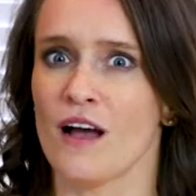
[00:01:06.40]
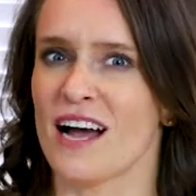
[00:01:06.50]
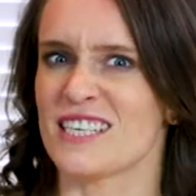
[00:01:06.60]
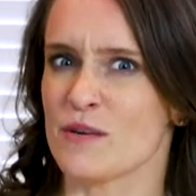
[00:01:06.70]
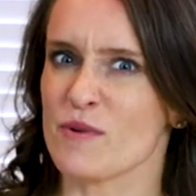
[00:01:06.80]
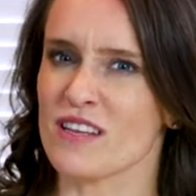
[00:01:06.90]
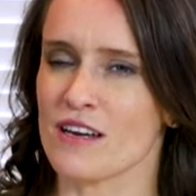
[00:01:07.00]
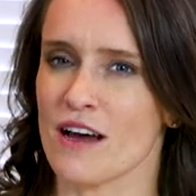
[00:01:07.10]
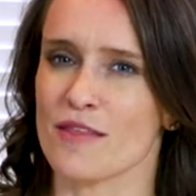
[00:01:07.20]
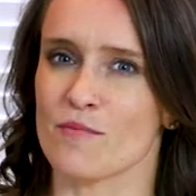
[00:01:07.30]
I typically
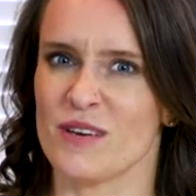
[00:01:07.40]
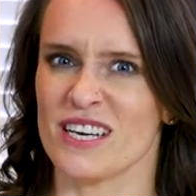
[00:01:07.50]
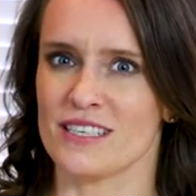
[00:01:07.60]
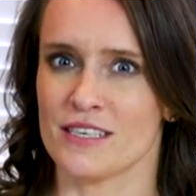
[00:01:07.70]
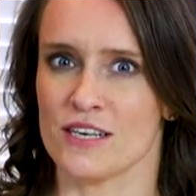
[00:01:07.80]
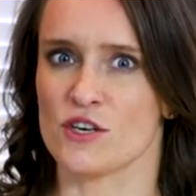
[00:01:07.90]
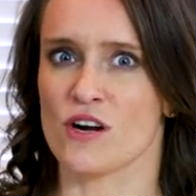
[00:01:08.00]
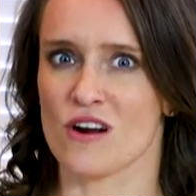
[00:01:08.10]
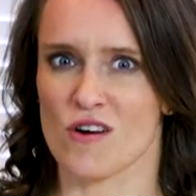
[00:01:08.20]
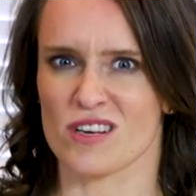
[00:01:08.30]
cut the biggest tender
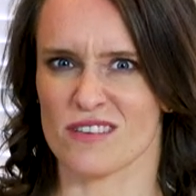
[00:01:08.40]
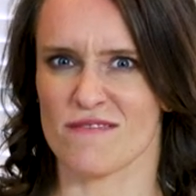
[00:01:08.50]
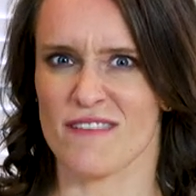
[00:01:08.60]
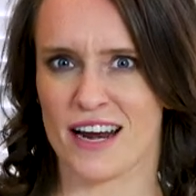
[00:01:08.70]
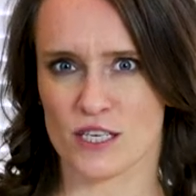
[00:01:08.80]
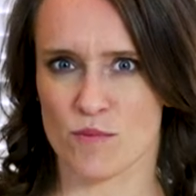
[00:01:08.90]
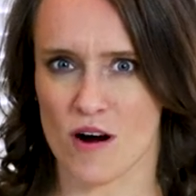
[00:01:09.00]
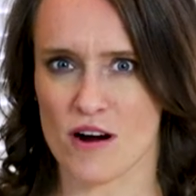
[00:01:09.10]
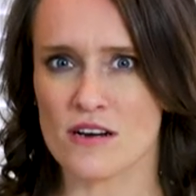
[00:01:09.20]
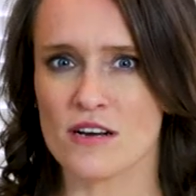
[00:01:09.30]
across the fattest
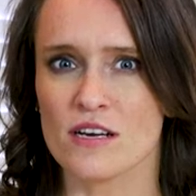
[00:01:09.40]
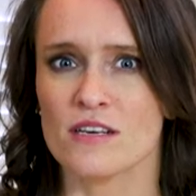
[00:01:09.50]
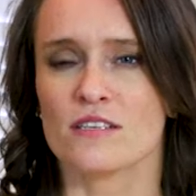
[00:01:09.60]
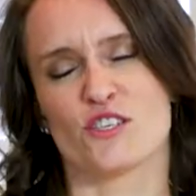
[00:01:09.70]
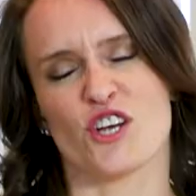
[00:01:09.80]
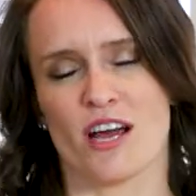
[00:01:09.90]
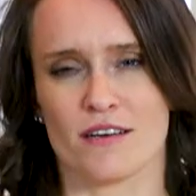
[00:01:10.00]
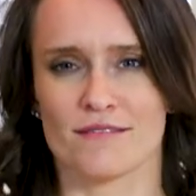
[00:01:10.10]
part to check,